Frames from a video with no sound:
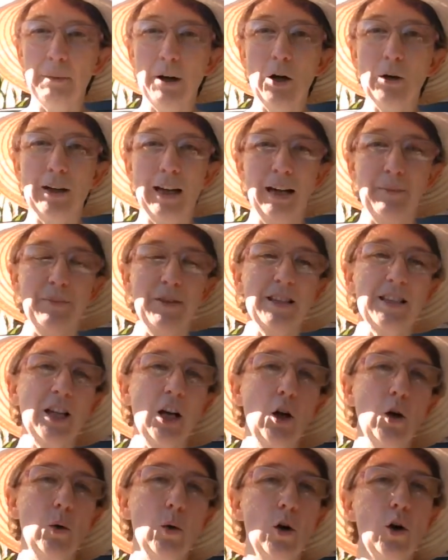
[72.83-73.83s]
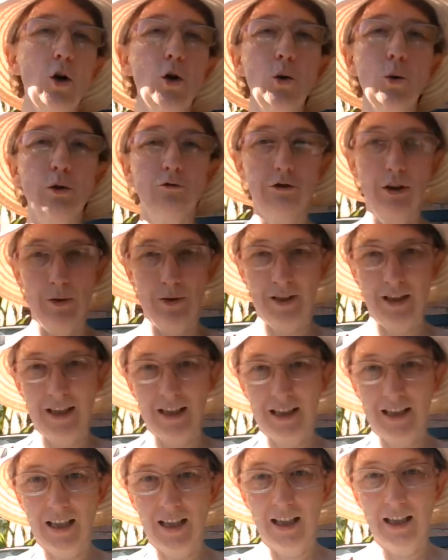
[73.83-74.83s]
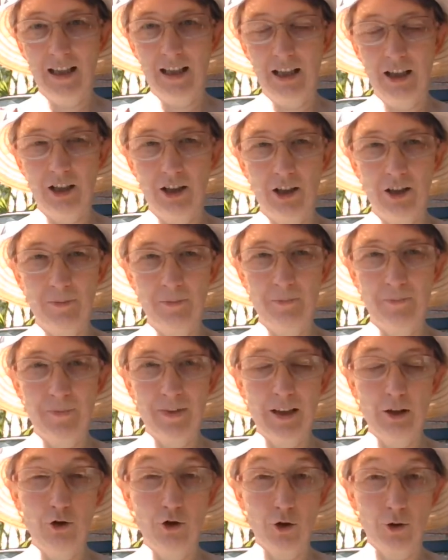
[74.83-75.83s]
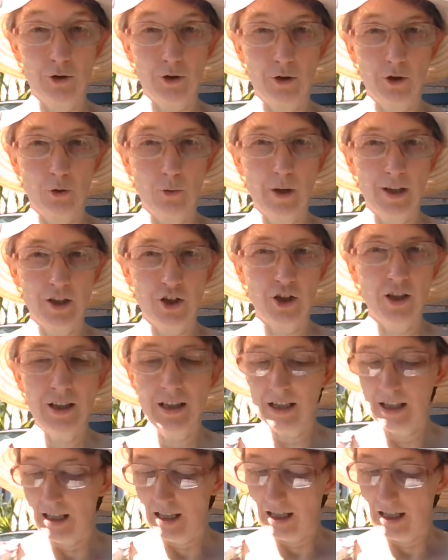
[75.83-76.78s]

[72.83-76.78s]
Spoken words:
Okay, so who wrote it? Usual sort of question.